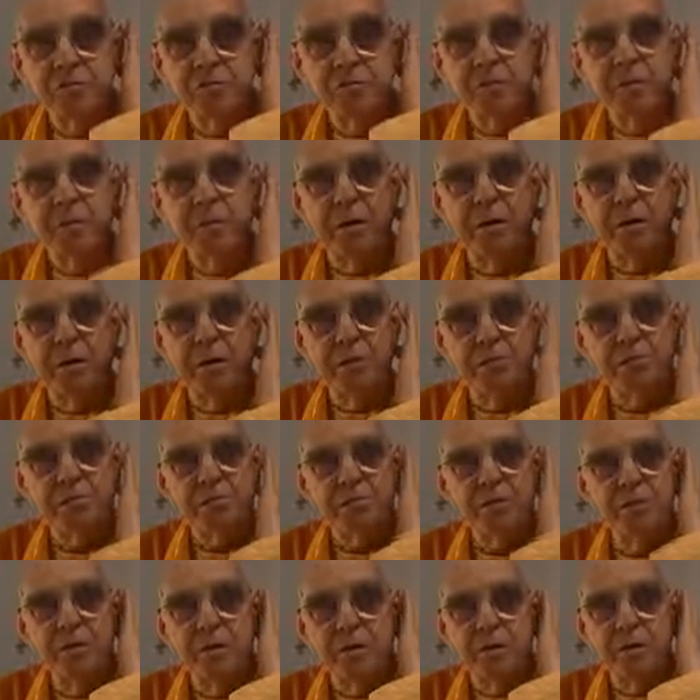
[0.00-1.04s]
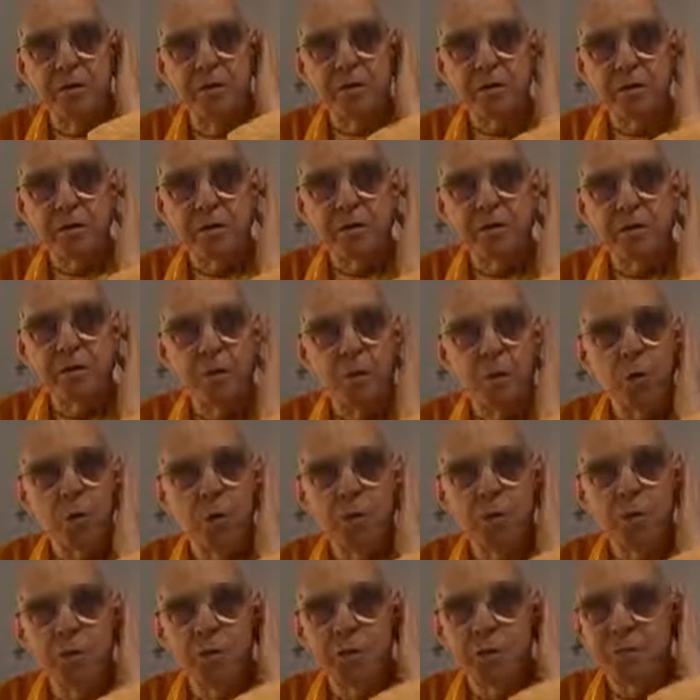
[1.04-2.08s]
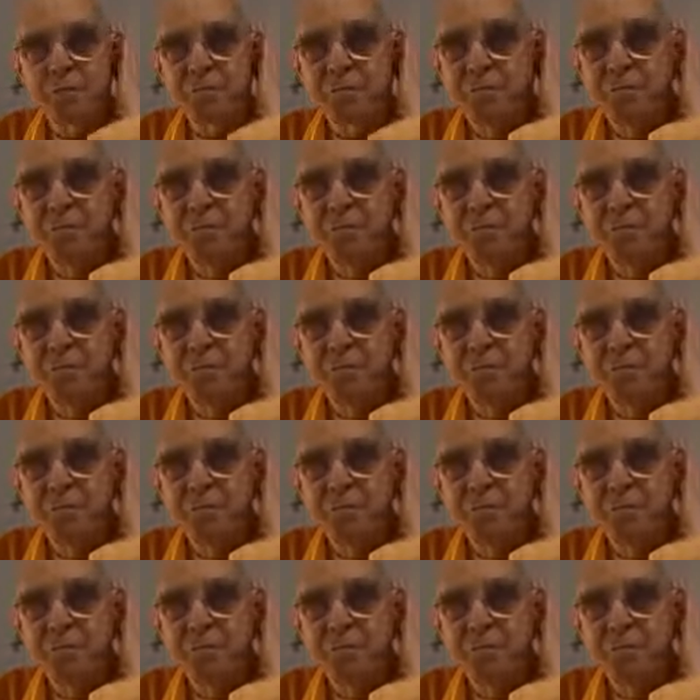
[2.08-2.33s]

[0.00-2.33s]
Churu Maharaj wrote the forward to,